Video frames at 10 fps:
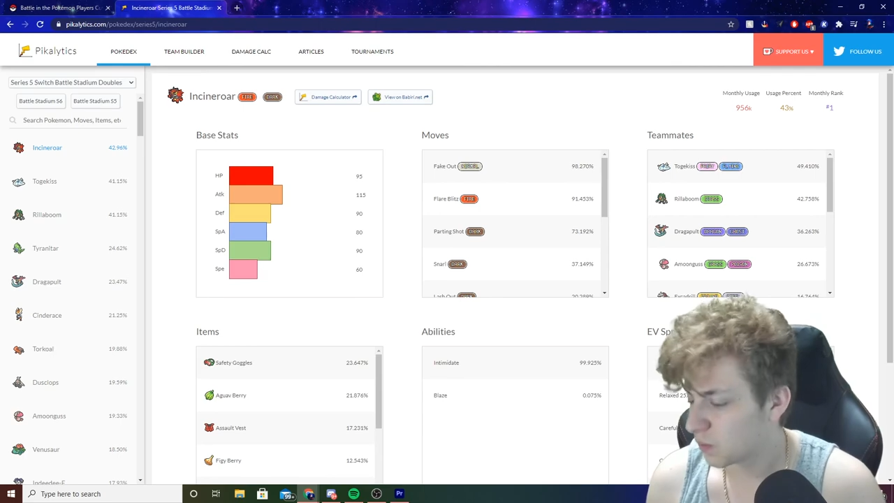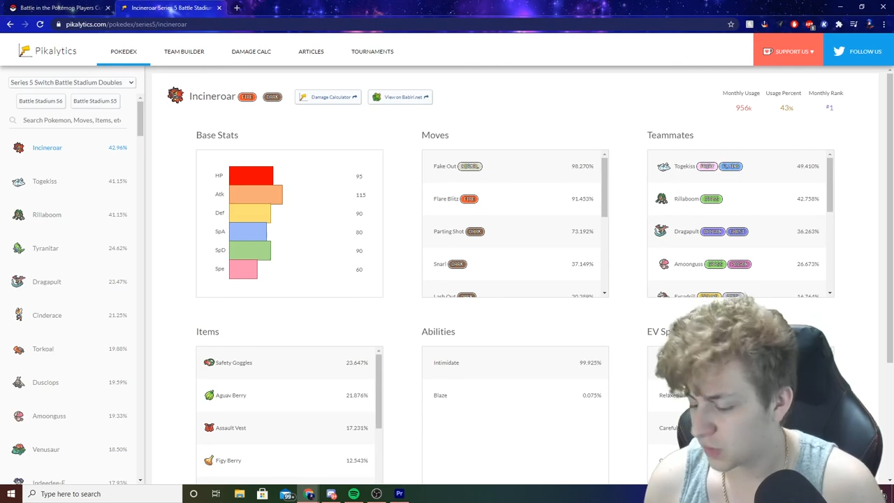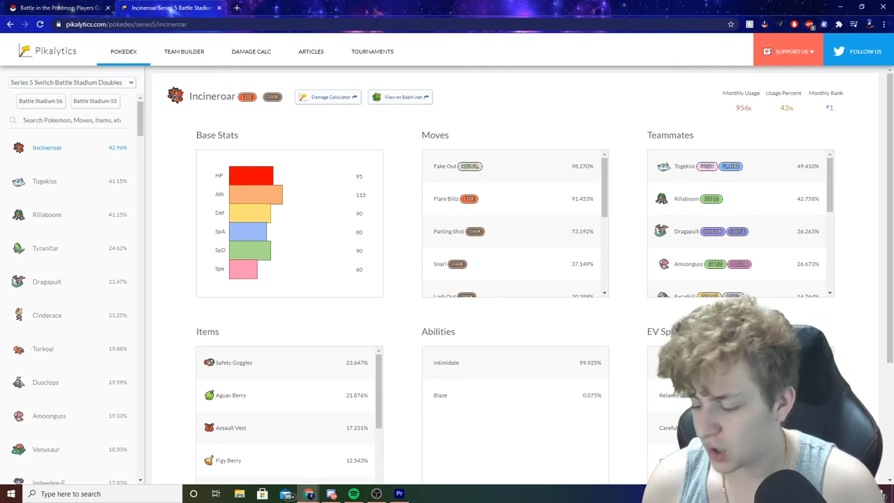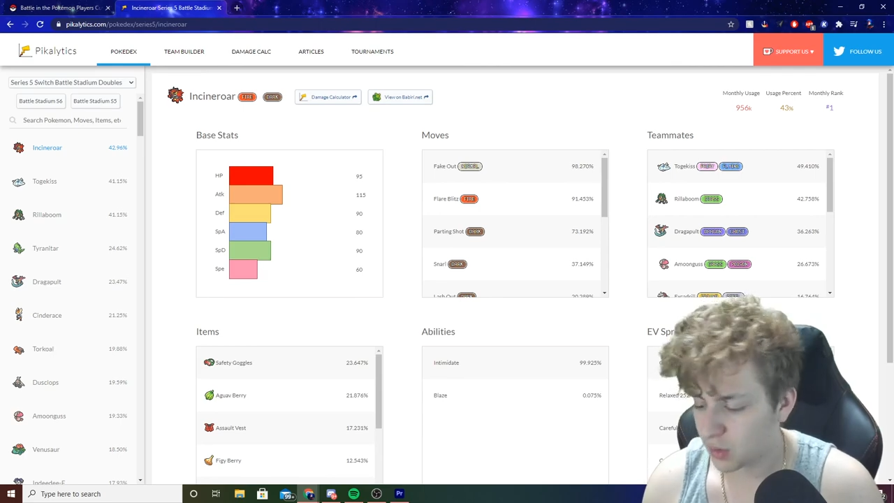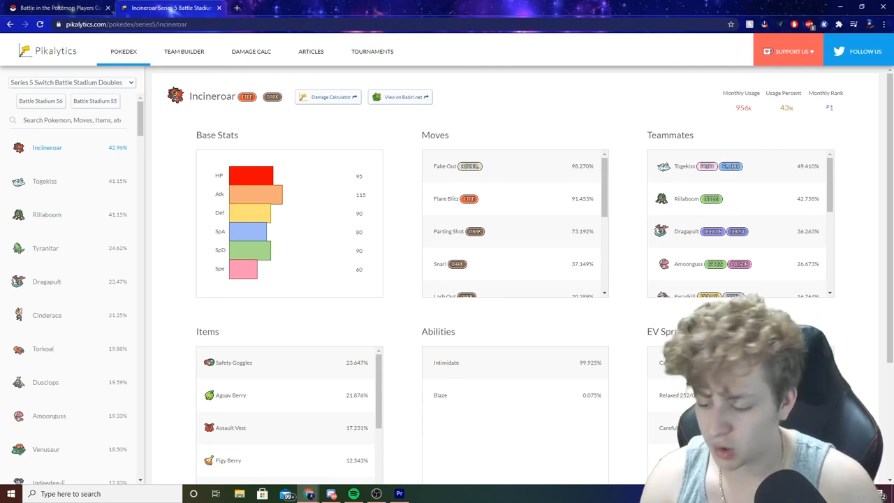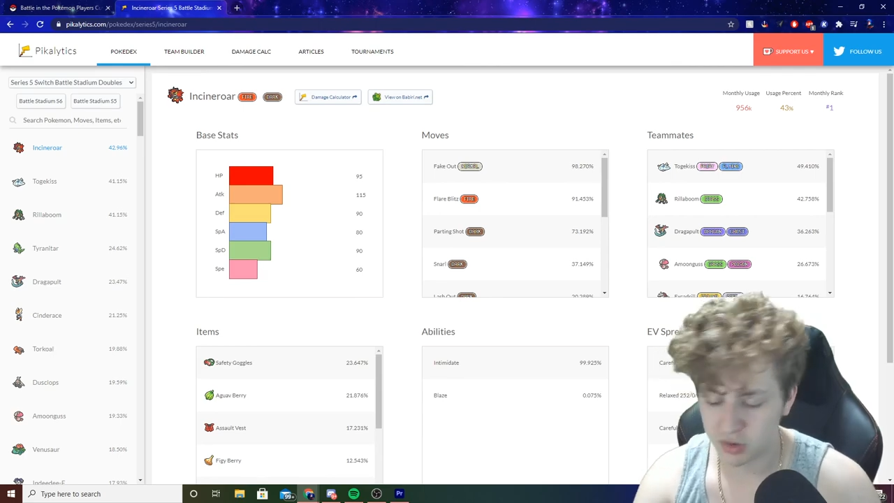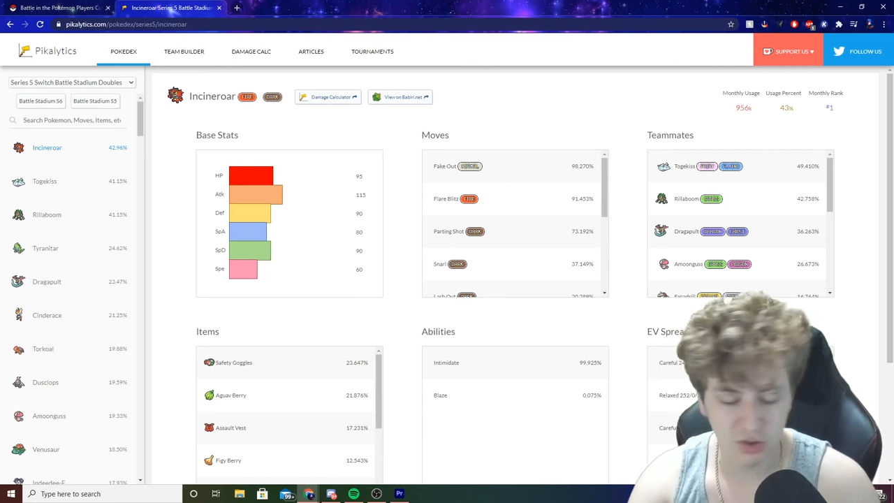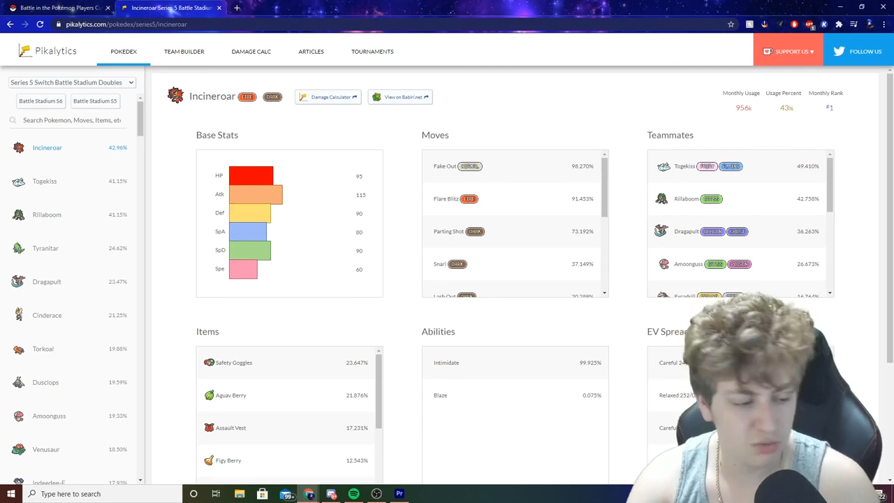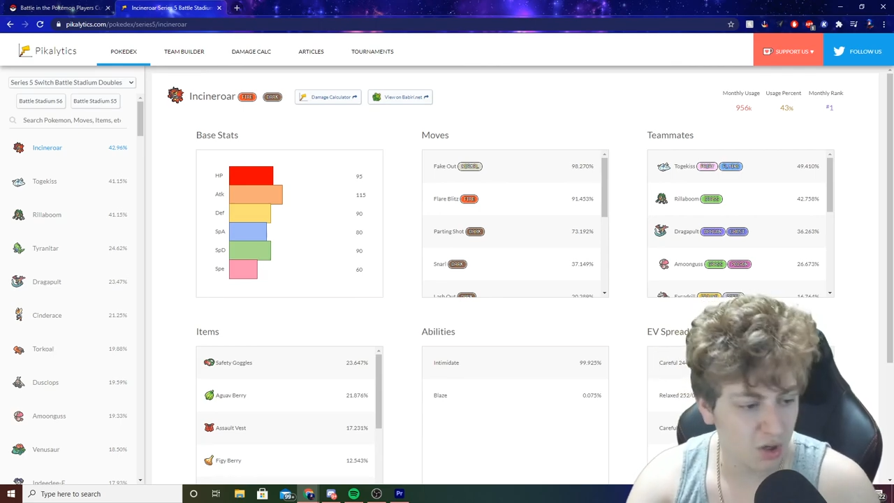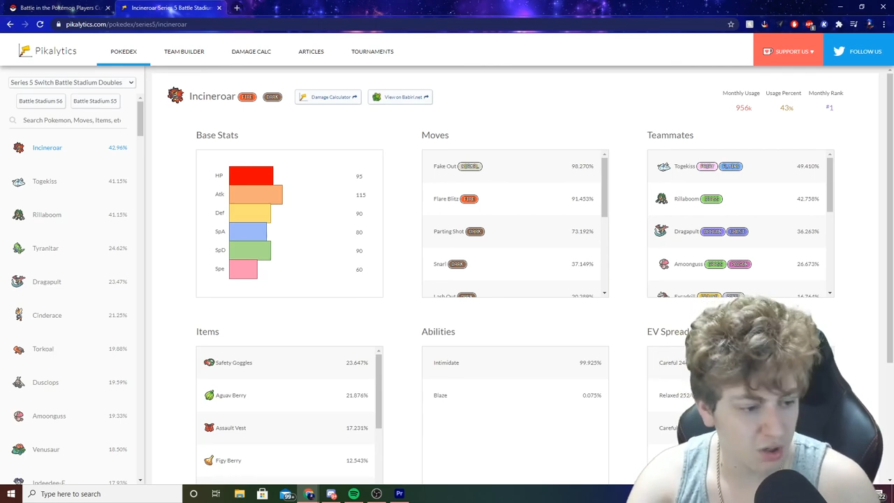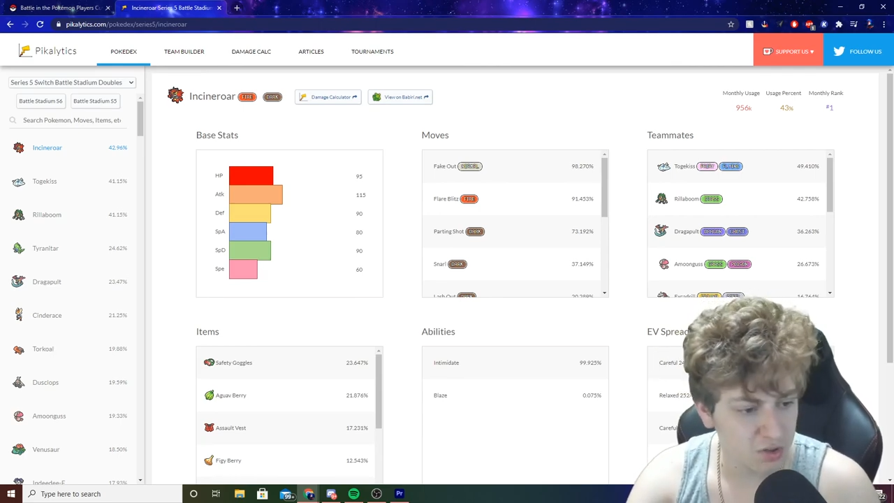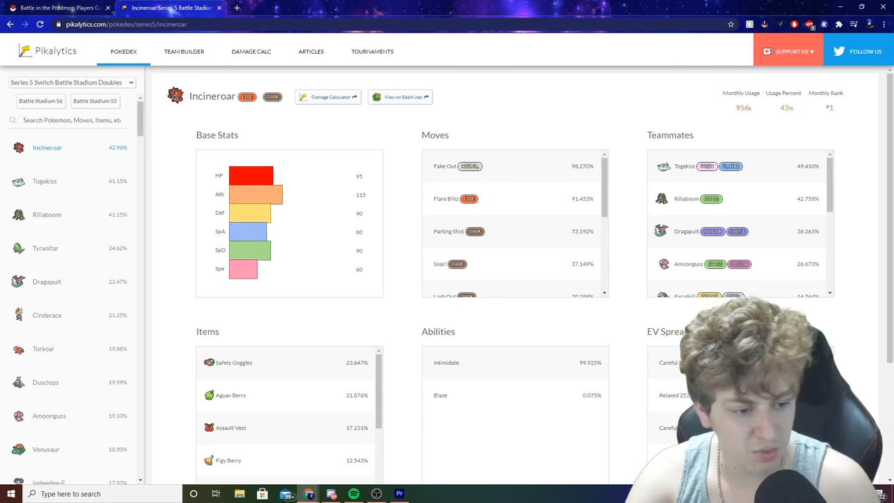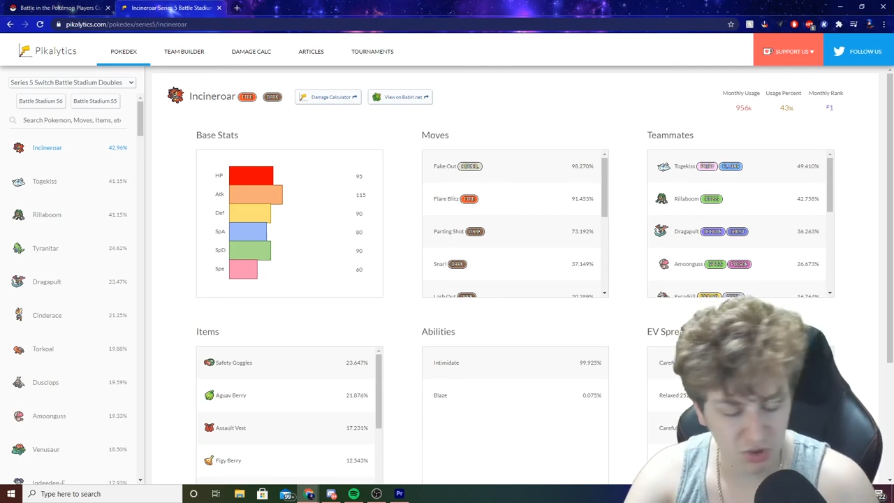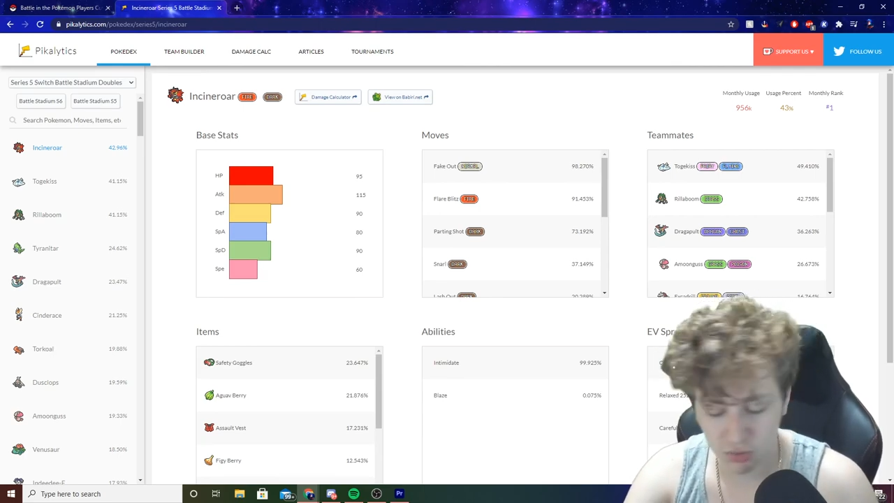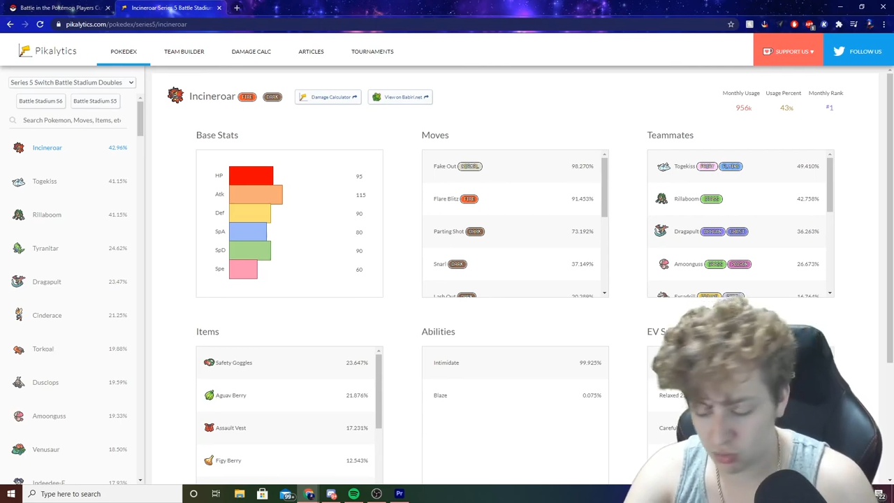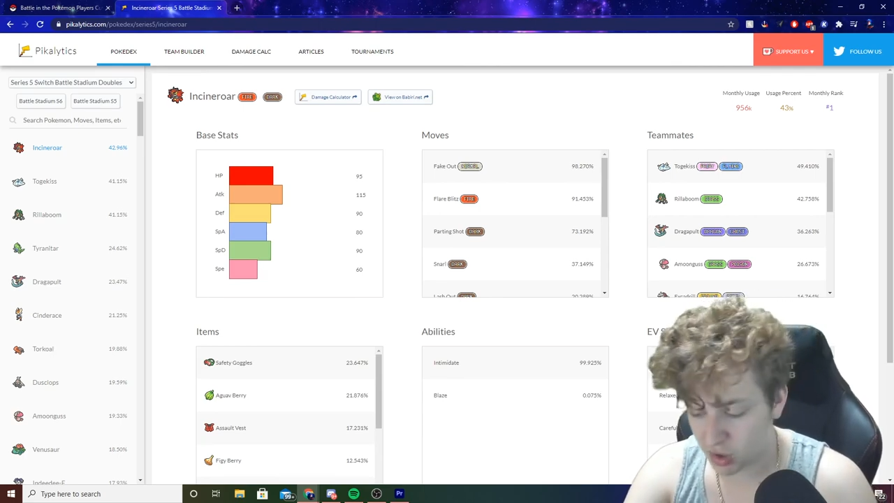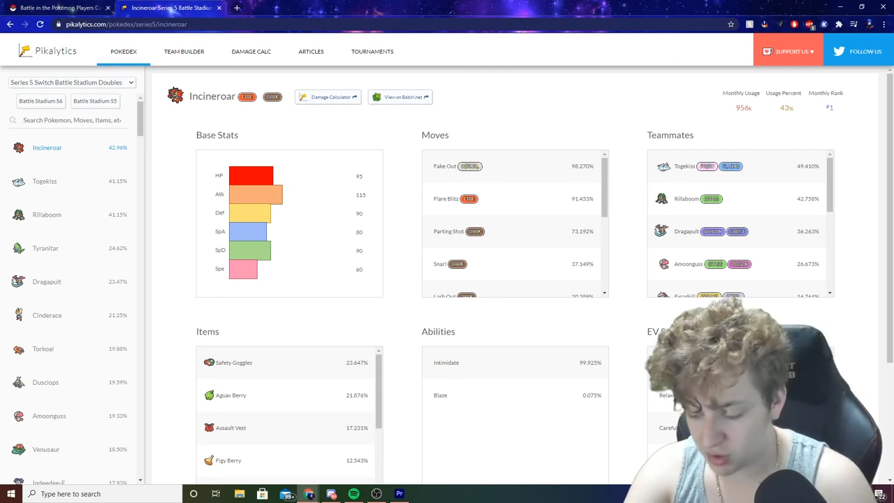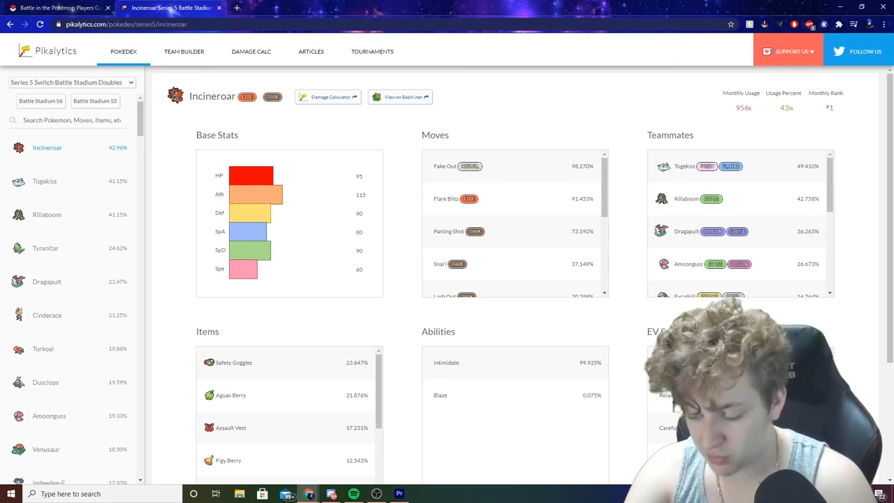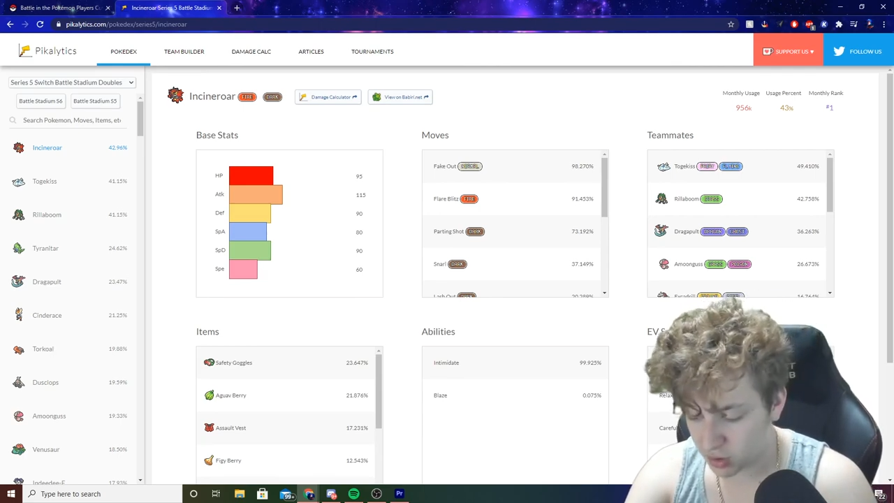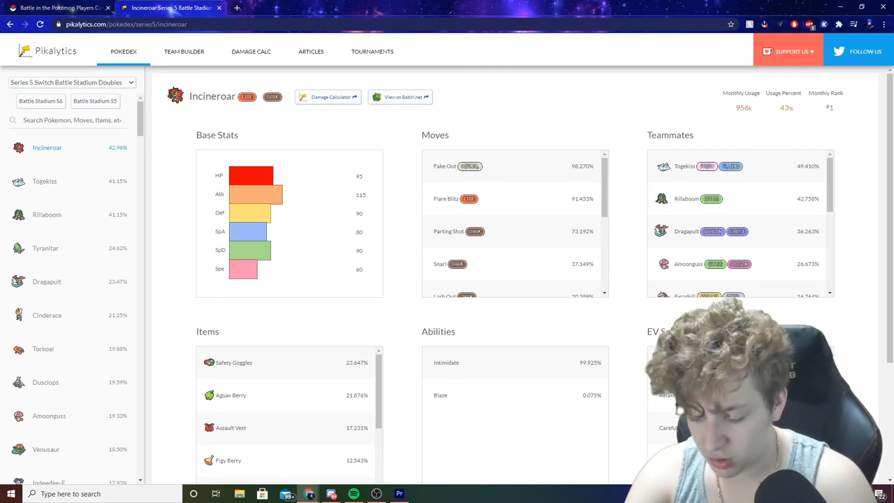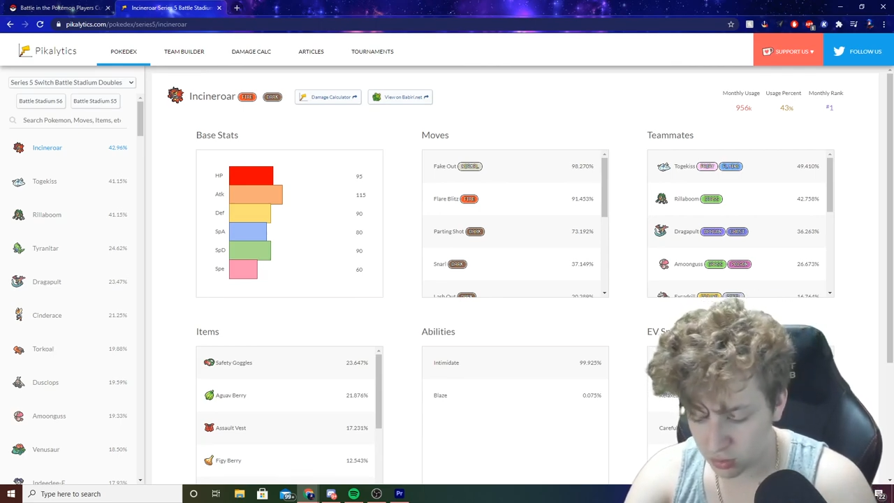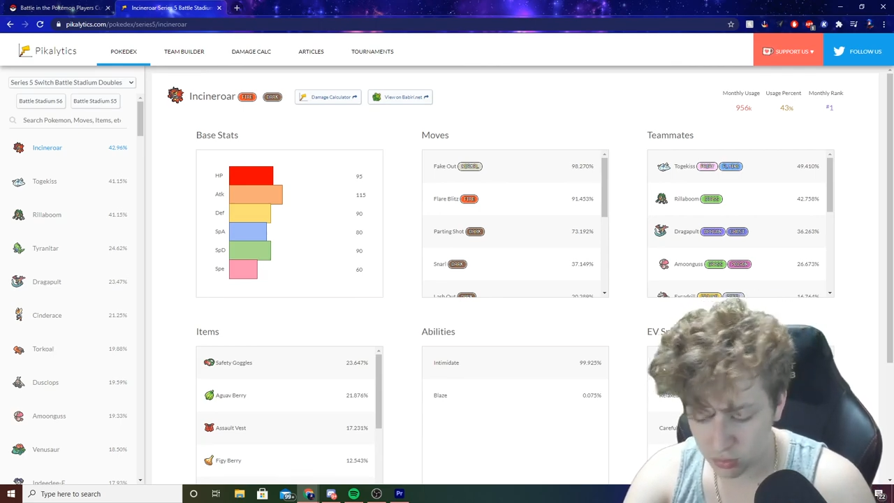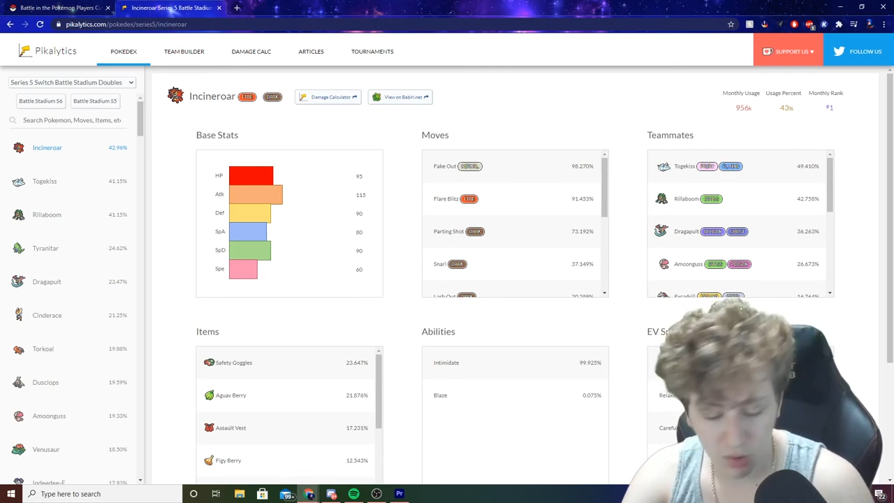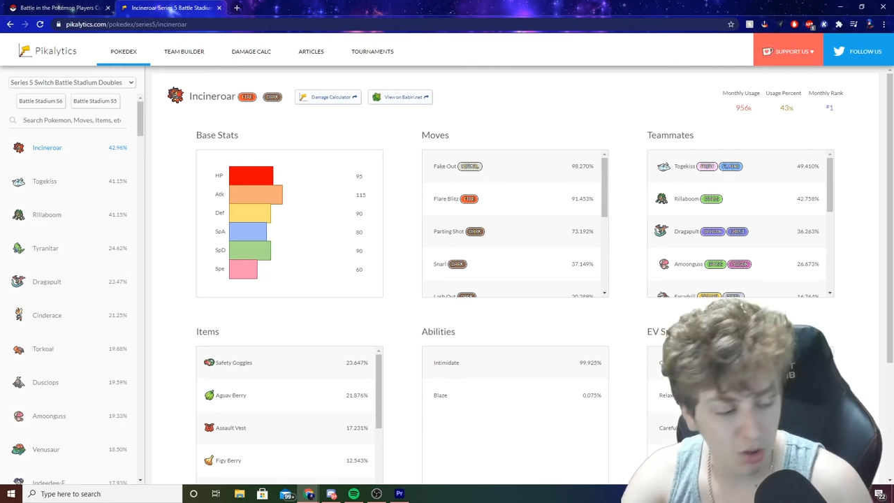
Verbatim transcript: Yeah, I'll see you guys. Make sure you like the video,